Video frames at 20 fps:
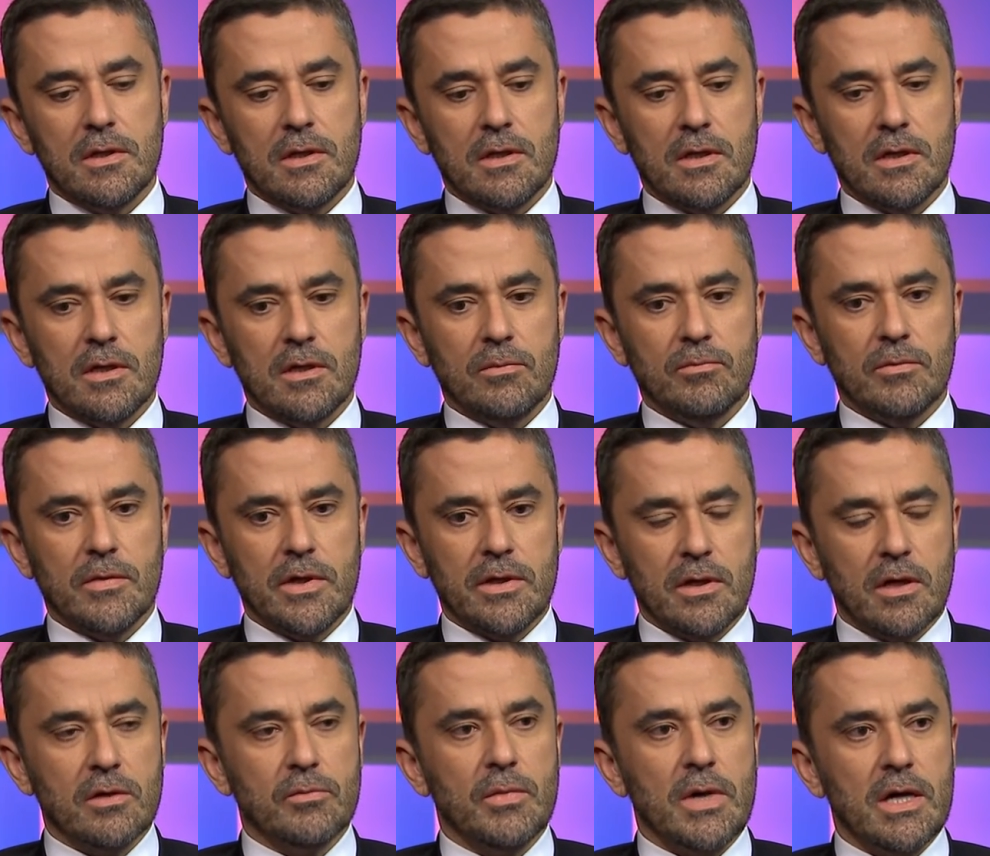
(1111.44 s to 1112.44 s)
A
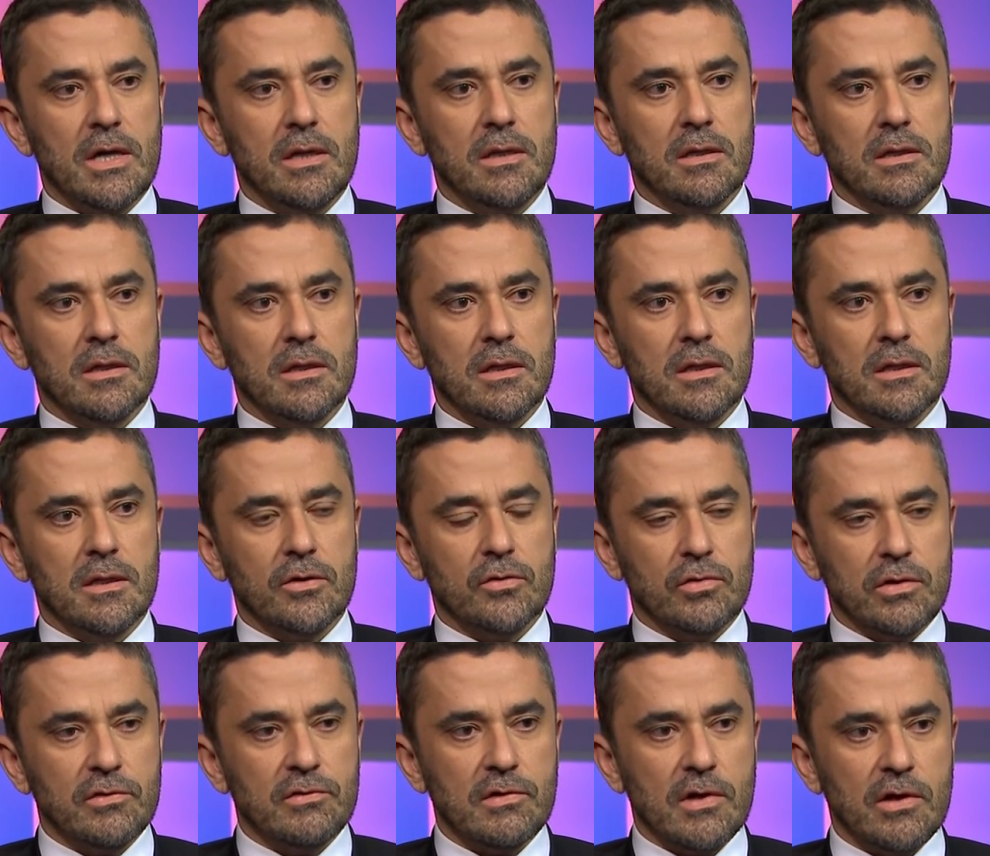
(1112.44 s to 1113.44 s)
young man
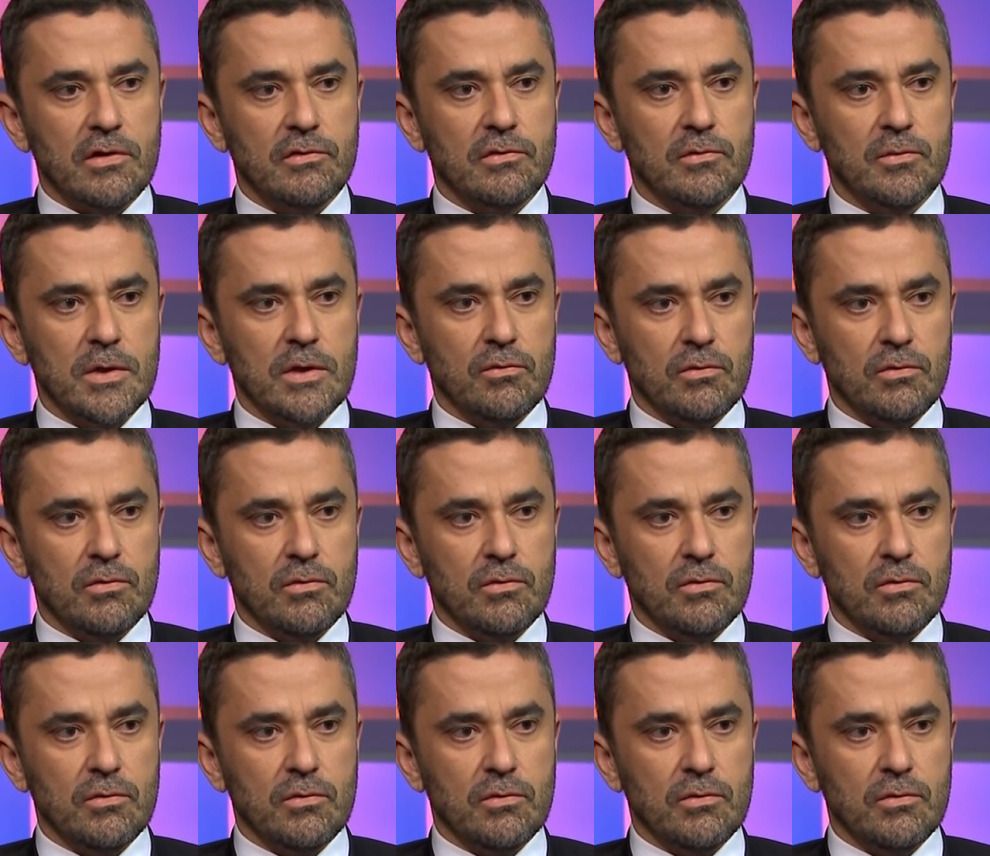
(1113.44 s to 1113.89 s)
criticized me